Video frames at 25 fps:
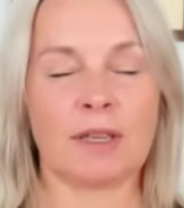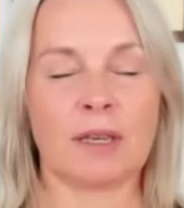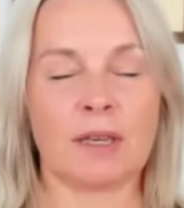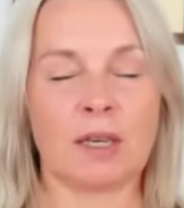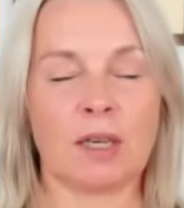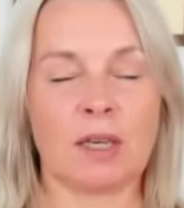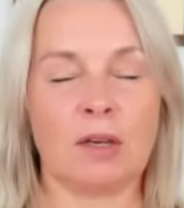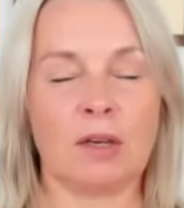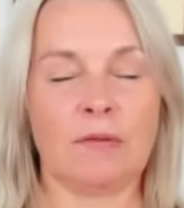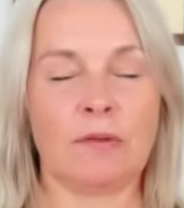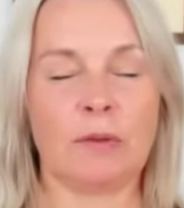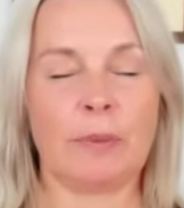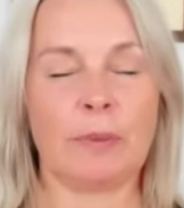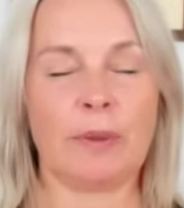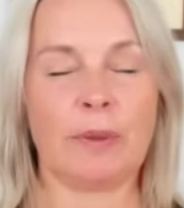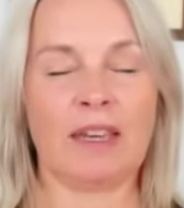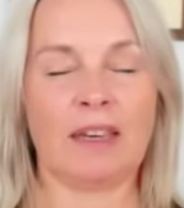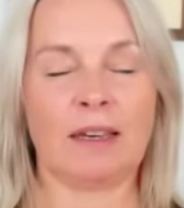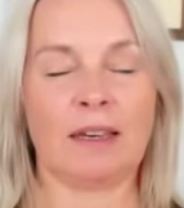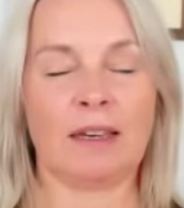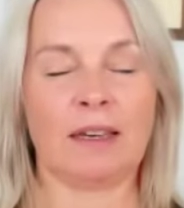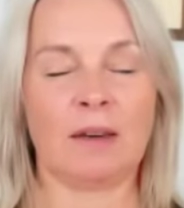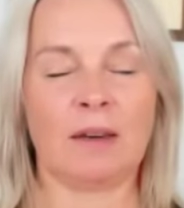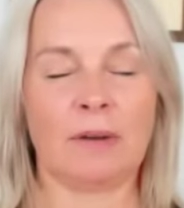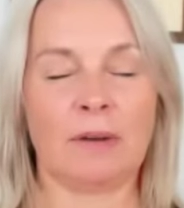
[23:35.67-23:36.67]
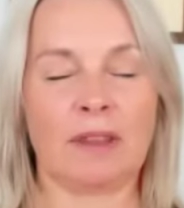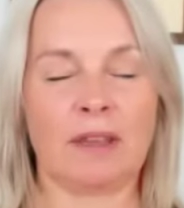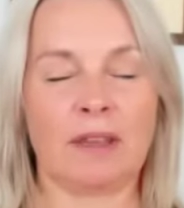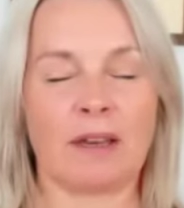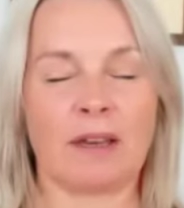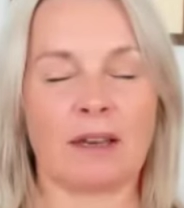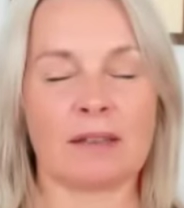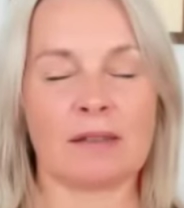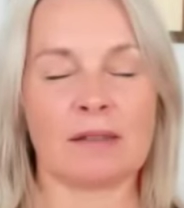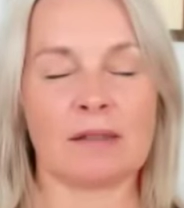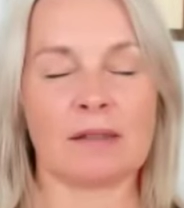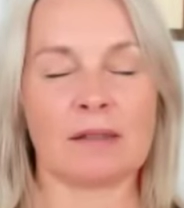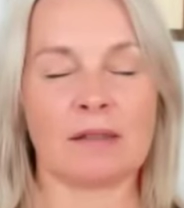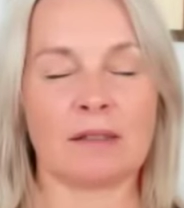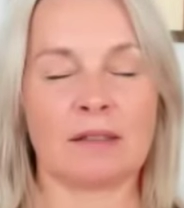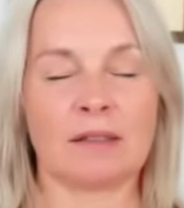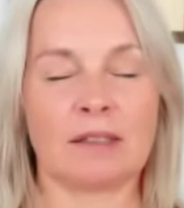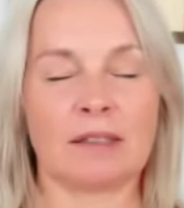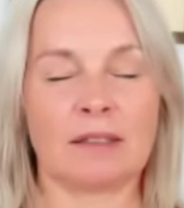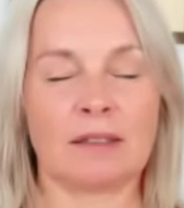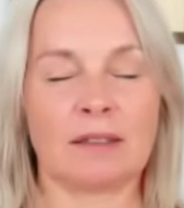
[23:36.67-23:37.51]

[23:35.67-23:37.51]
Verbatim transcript: Thank you for being here with us.